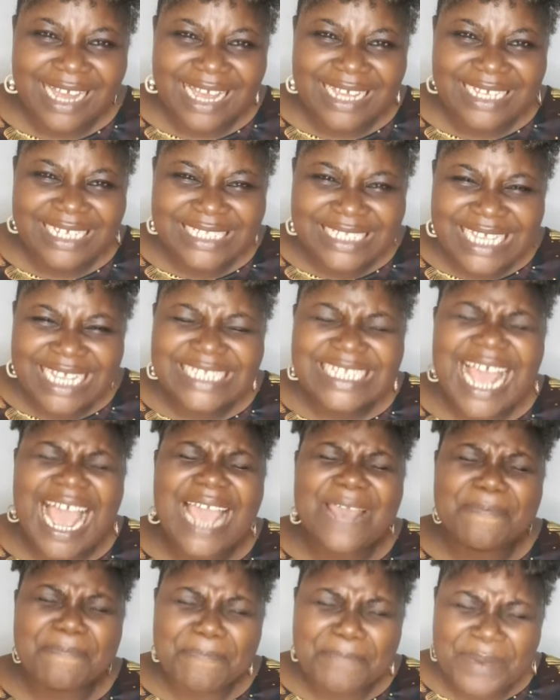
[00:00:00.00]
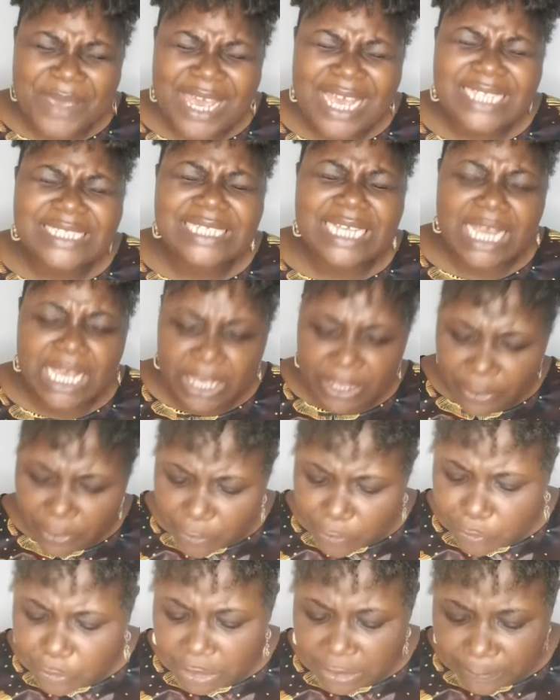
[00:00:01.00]
He says, I paid a
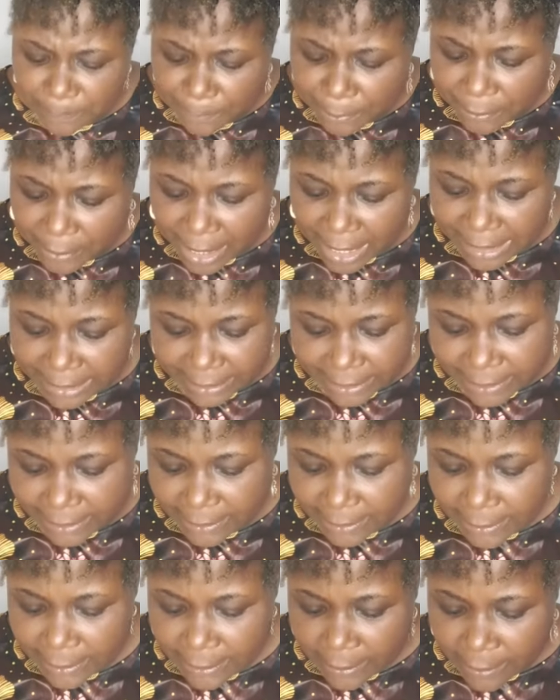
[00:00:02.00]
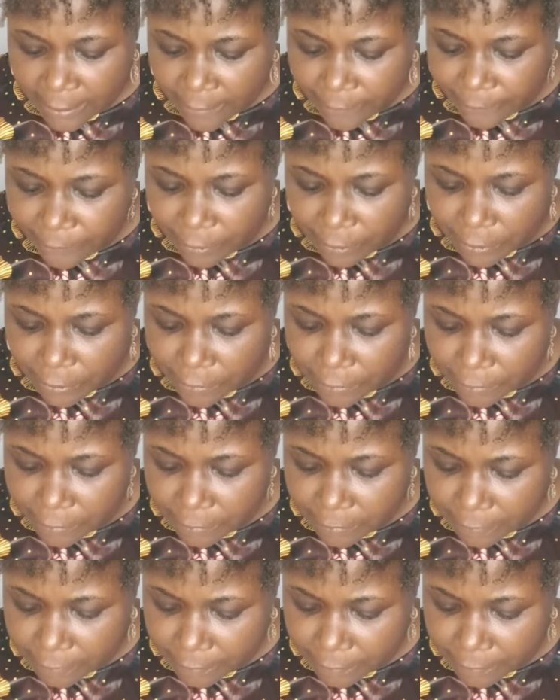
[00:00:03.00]
huge price for you.